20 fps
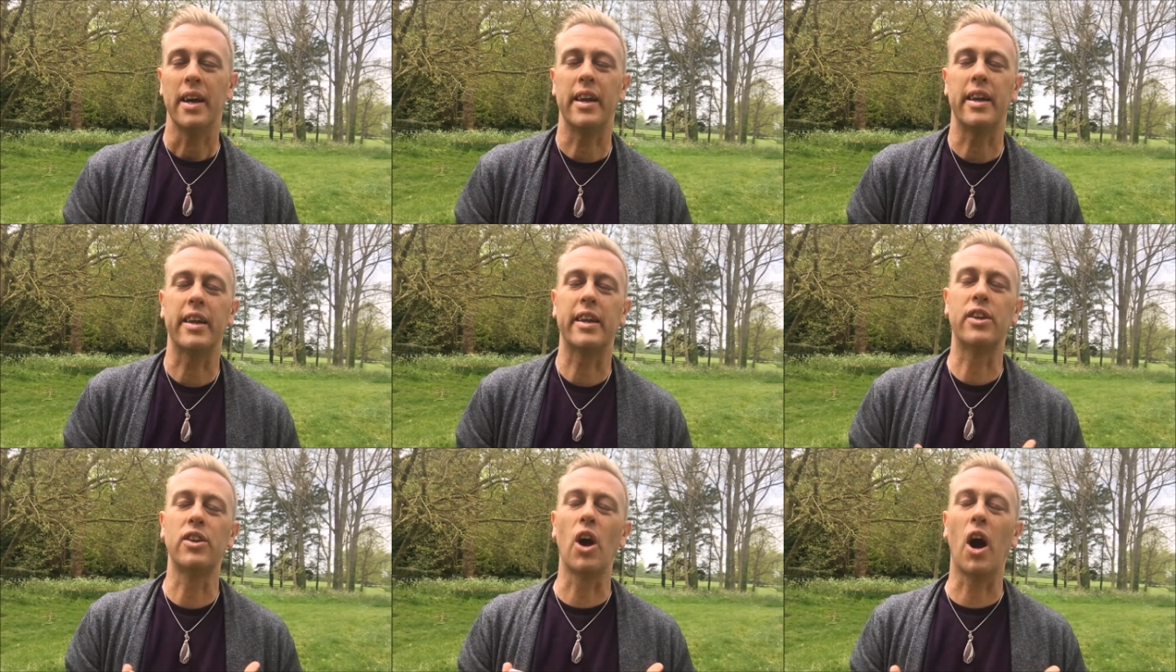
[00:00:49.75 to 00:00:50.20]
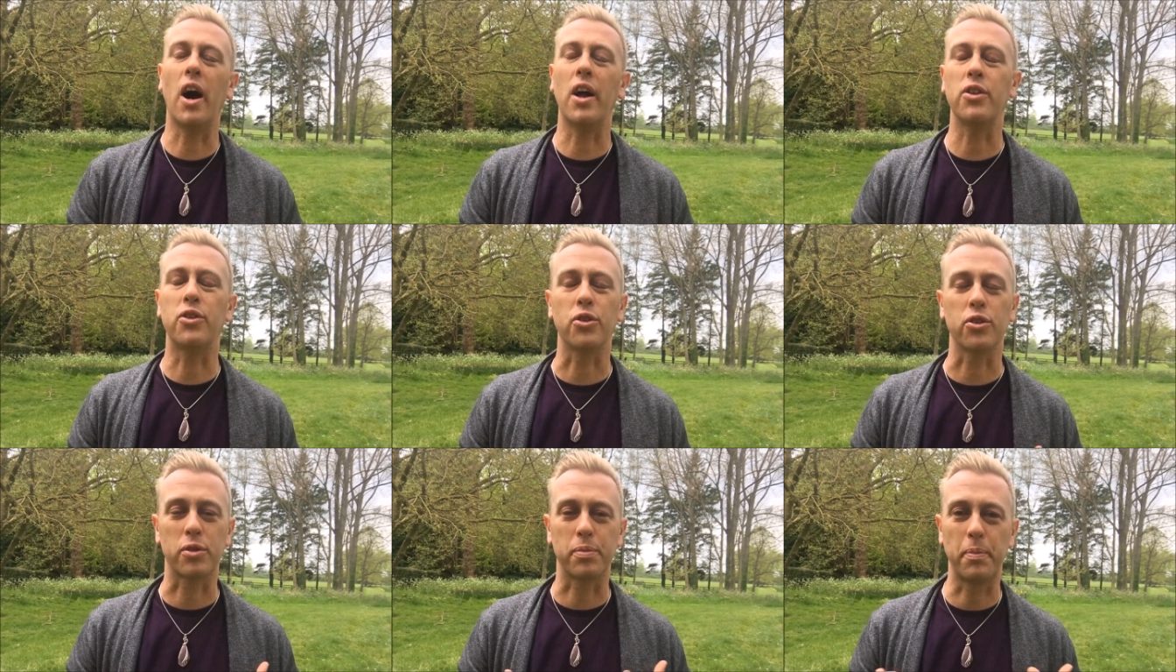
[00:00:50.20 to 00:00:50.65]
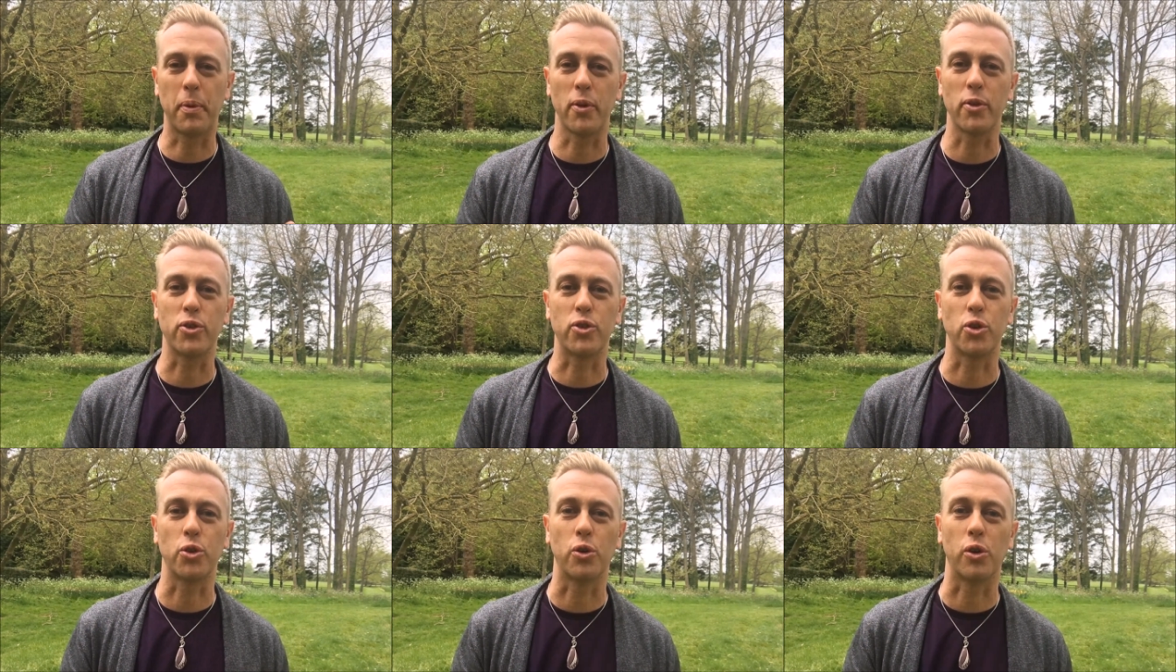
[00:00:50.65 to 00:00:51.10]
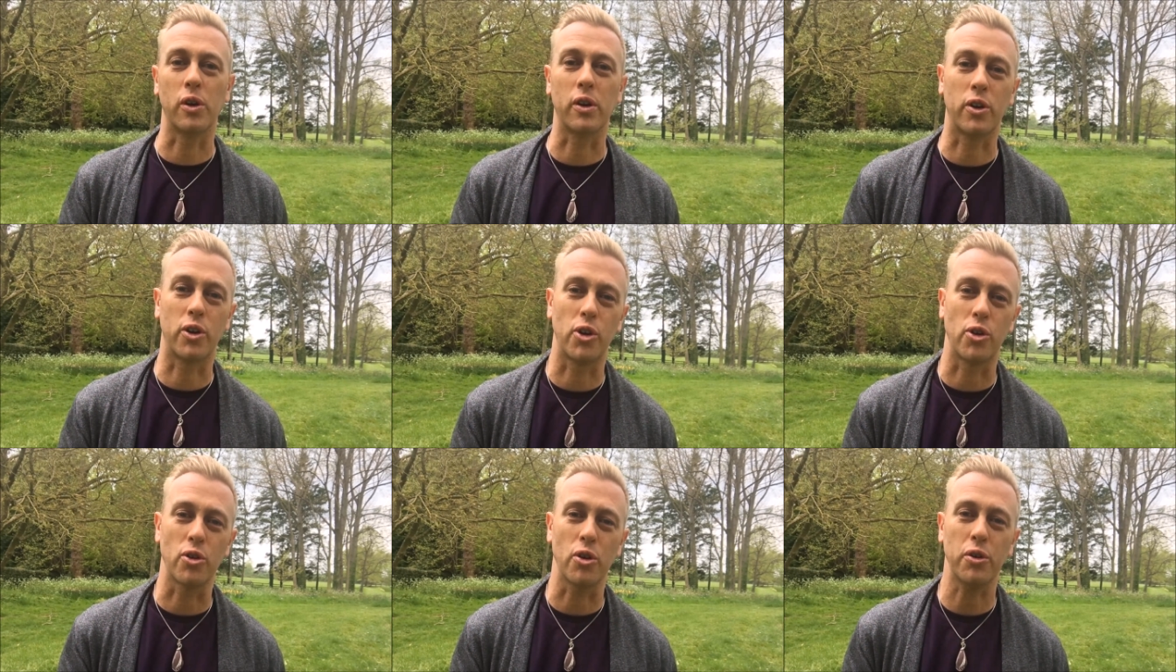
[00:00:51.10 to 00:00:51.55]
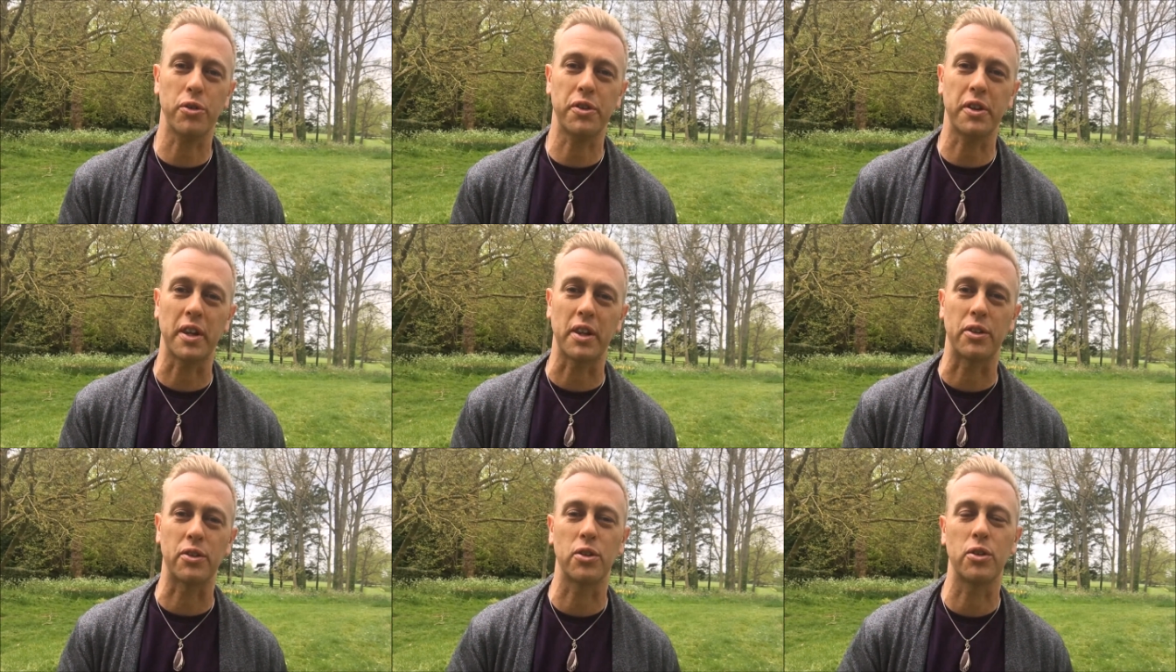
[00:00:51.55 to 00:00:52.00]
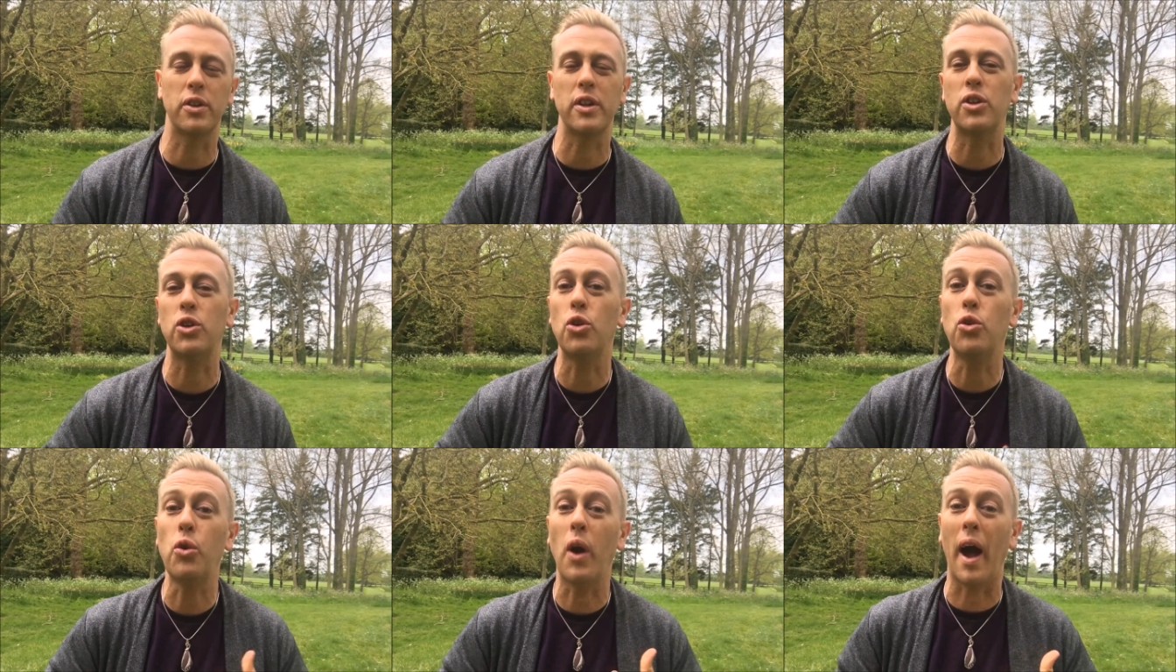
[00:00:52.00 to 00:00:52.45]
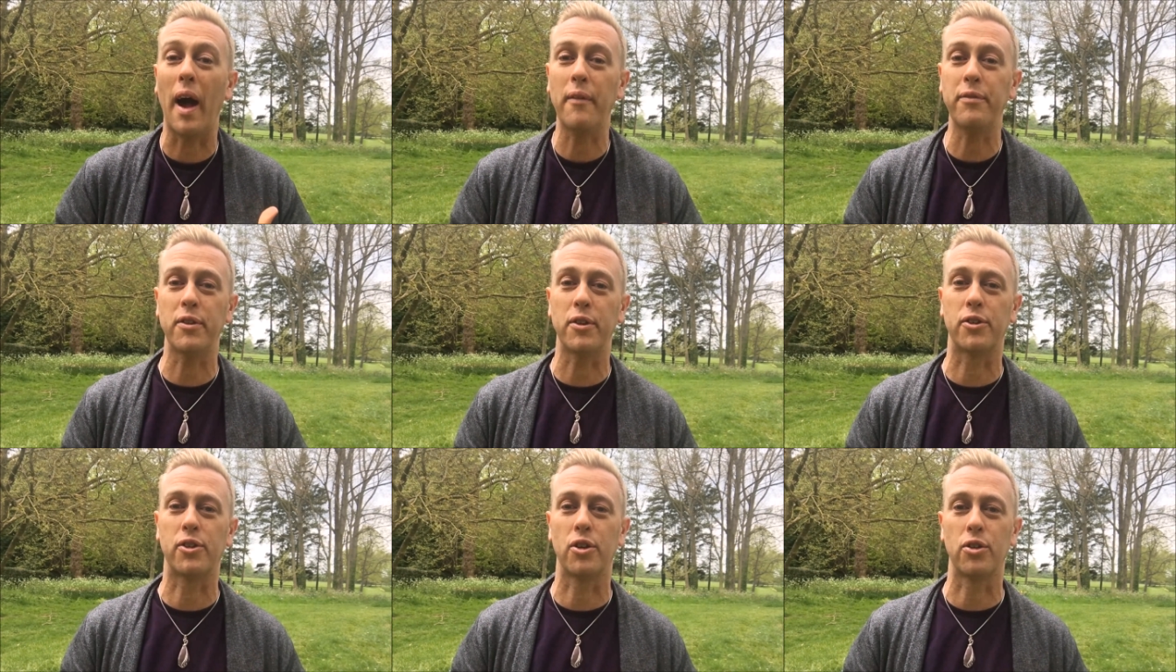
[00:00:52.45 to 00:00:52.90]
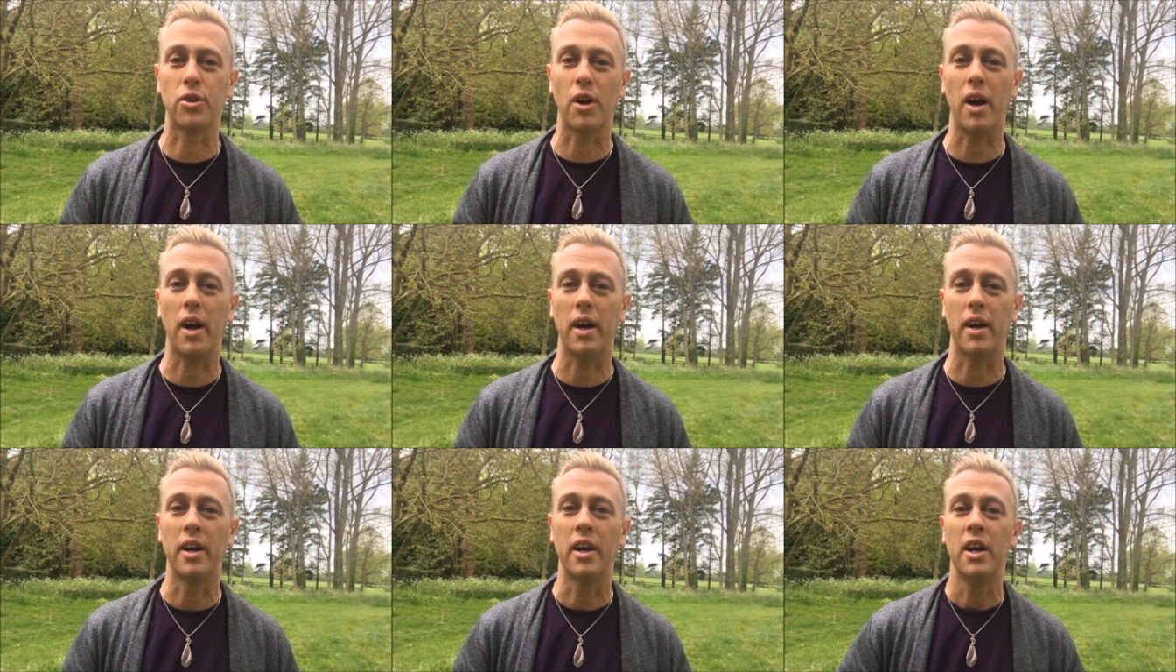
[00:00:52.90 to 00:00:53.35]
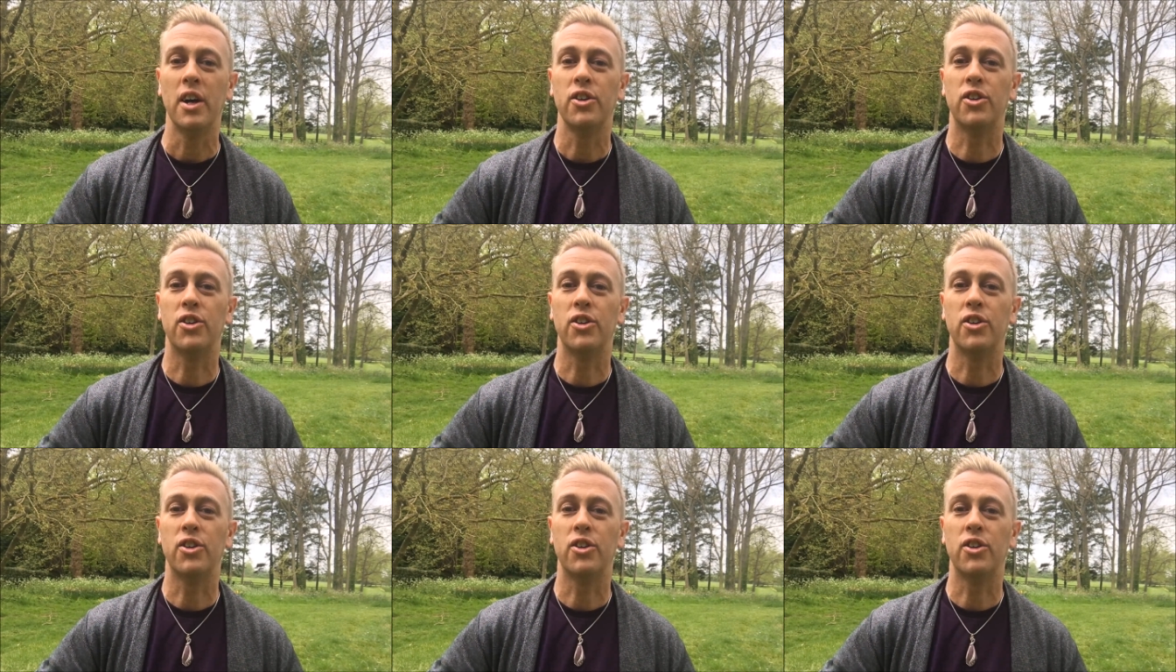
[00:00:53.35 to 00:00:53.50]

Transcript: It ignites your spiritual curiosity so that you have this desire